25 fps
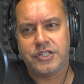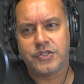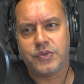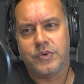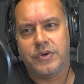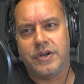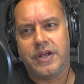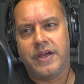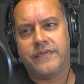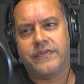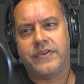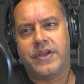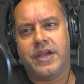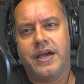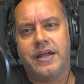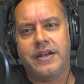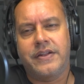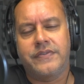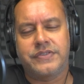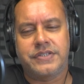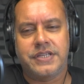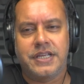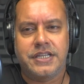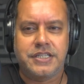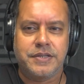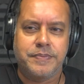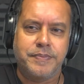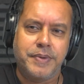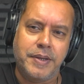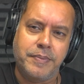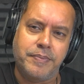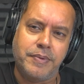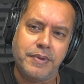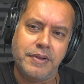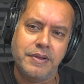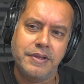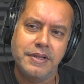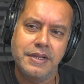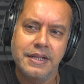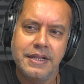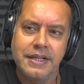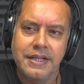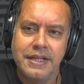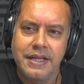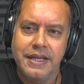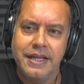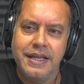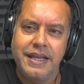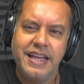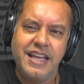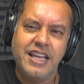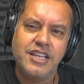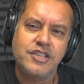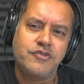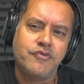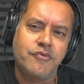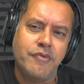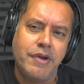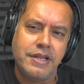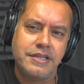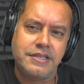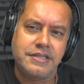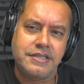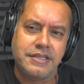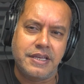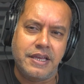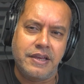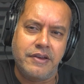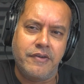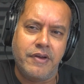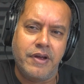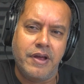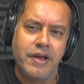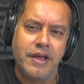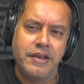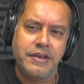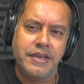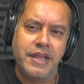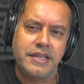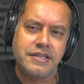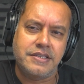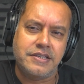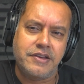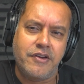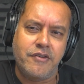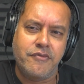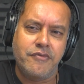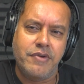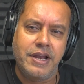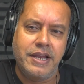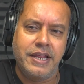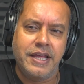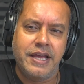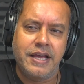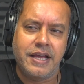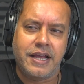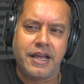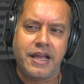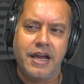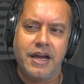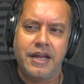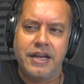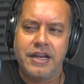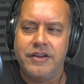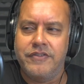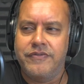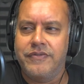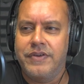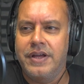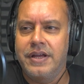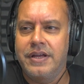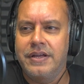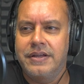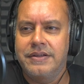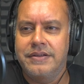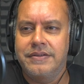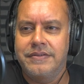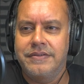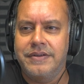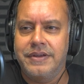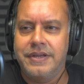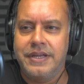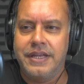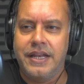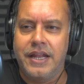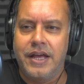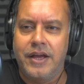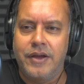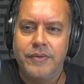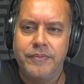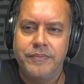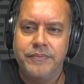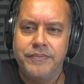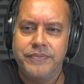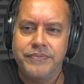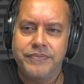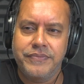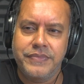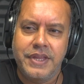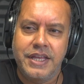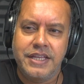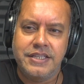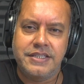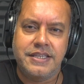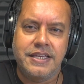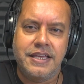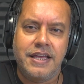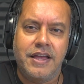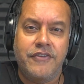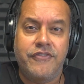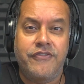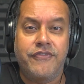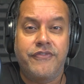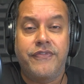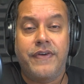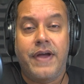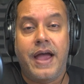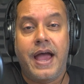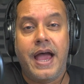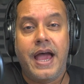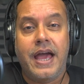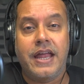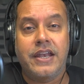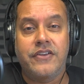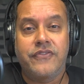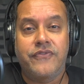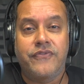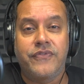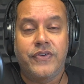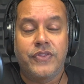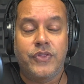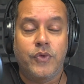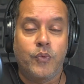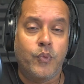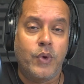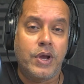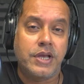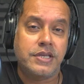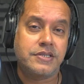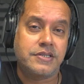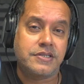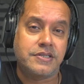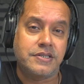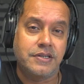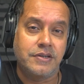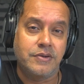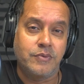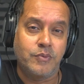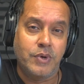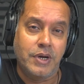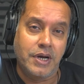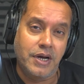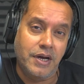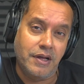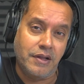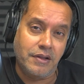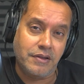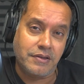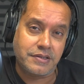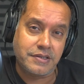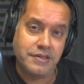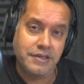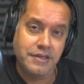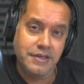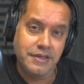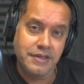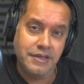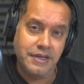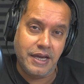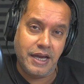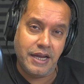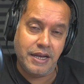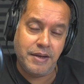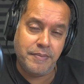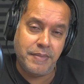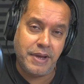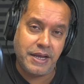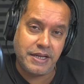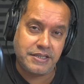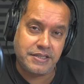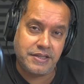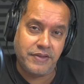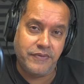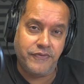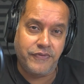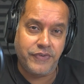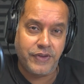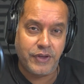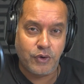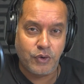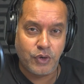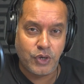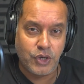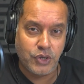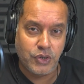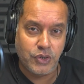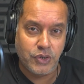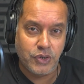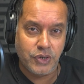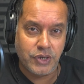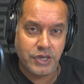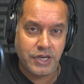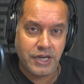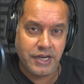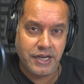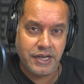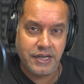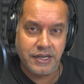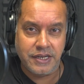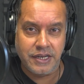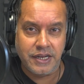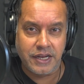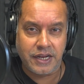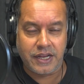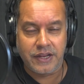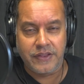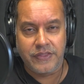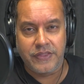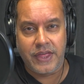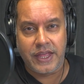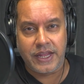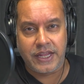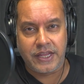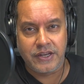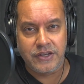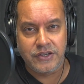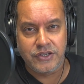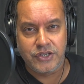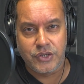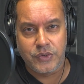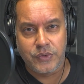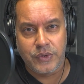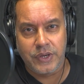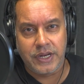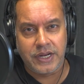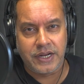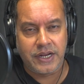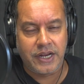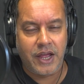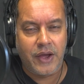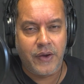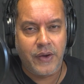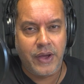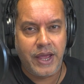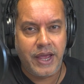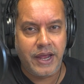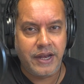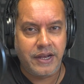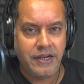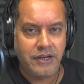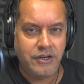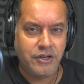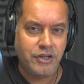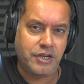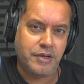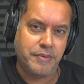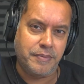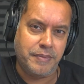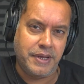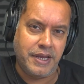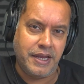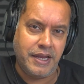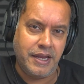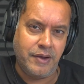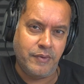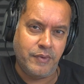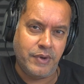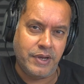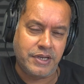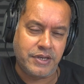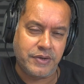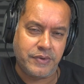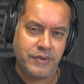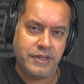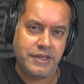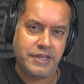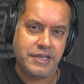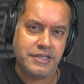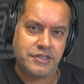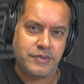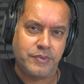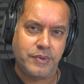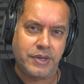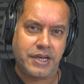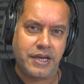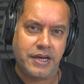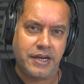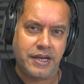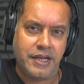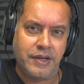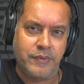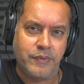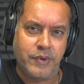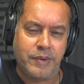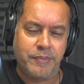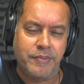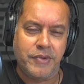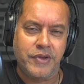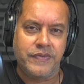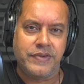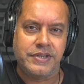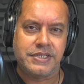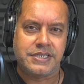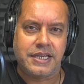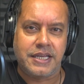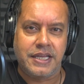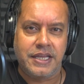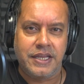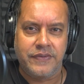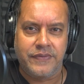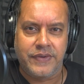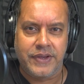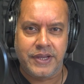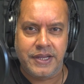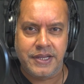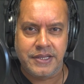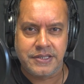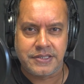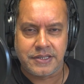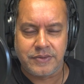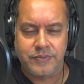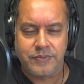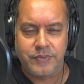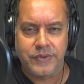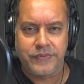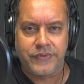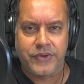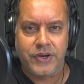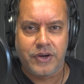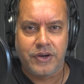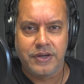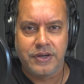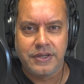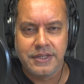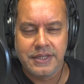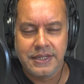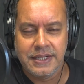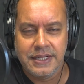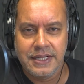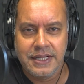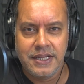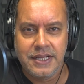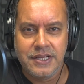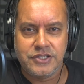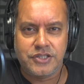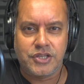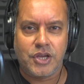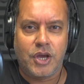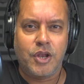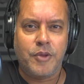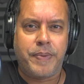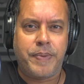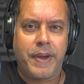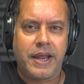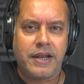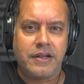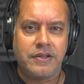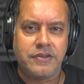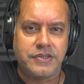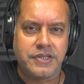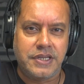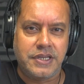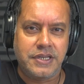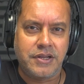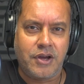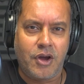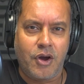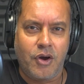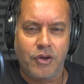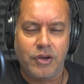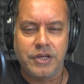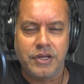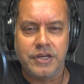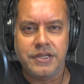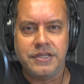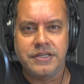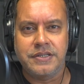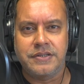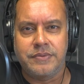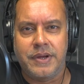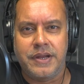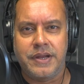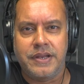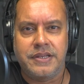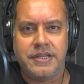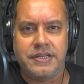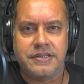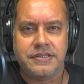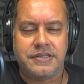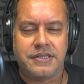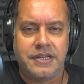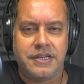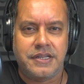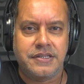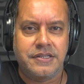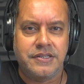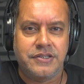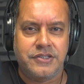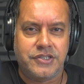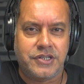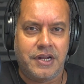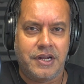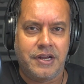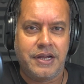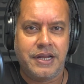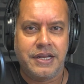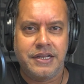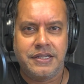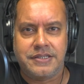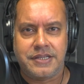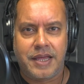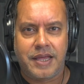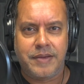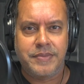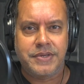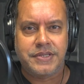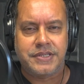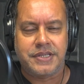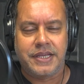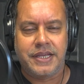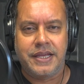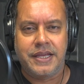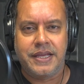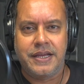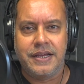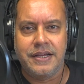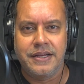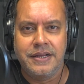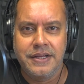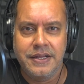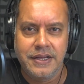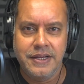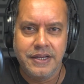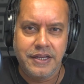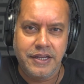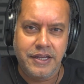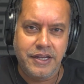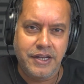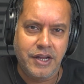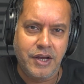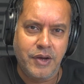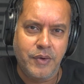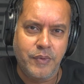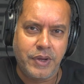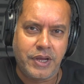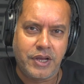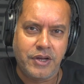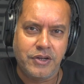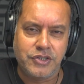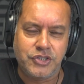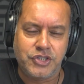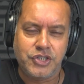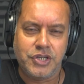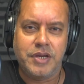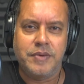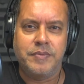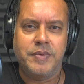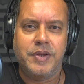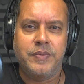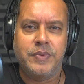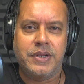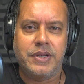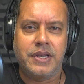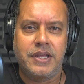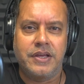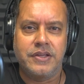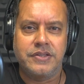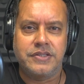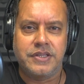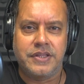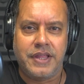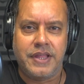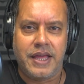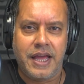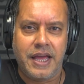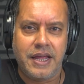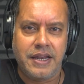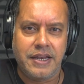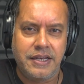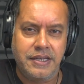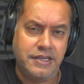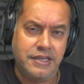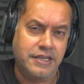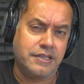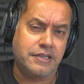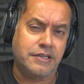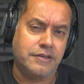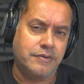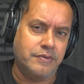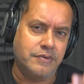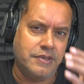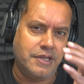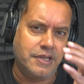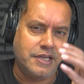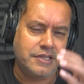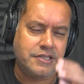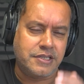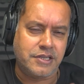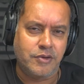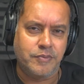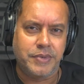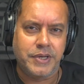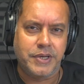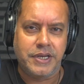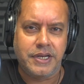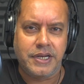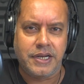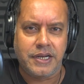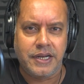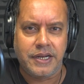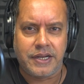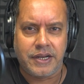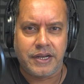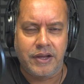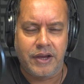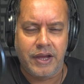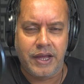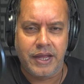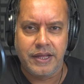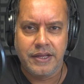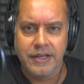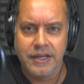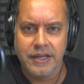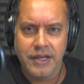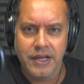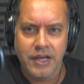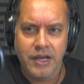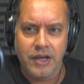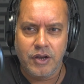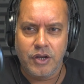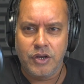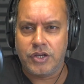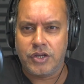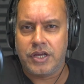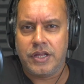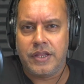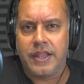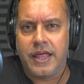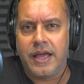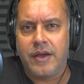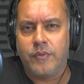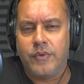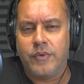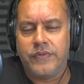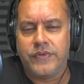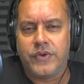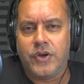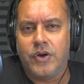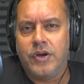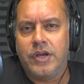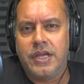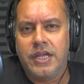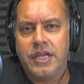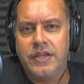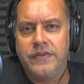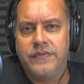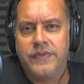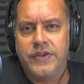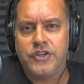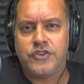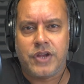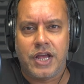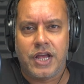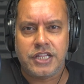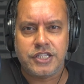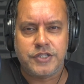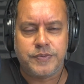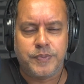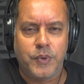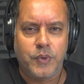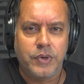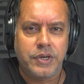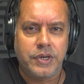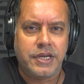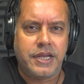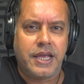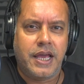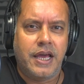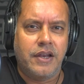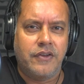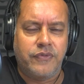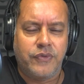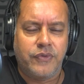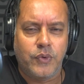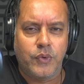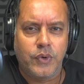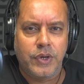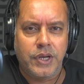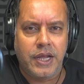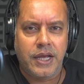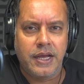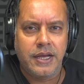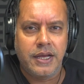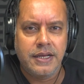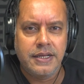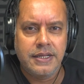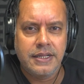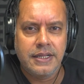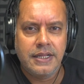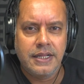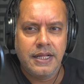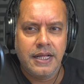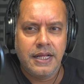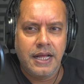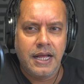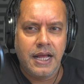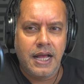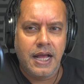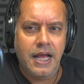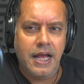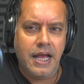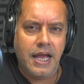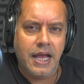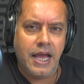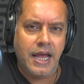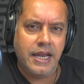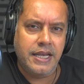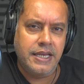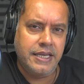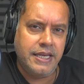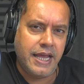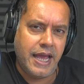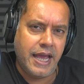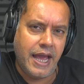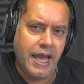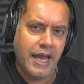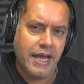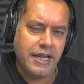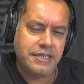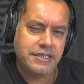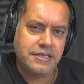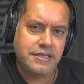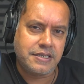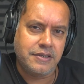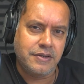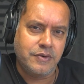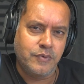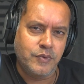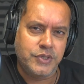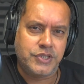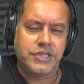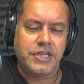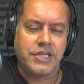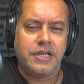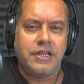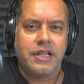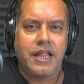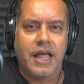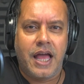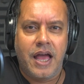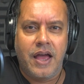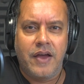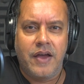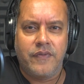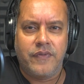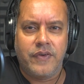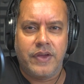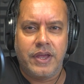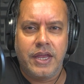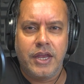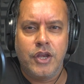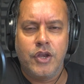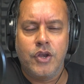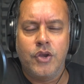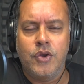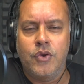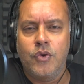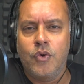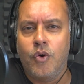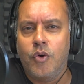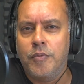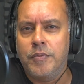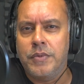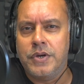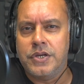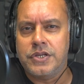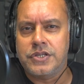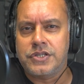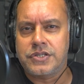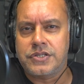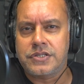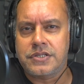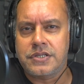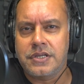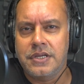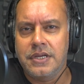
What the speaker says: where I've kind of said to people, is net zero really a kind of, is it a fad for the Western world? And it makes them feel good, and then they can do it and go ahead and look at me. We're doing this. We're moving to EVs, and we've got solar panels in Holland where that sun doesn't shine, same as here. We've got Germany with loads of that, and they're still burning lignite. Look at that. We've got EV transport in California, and yet we still have enormous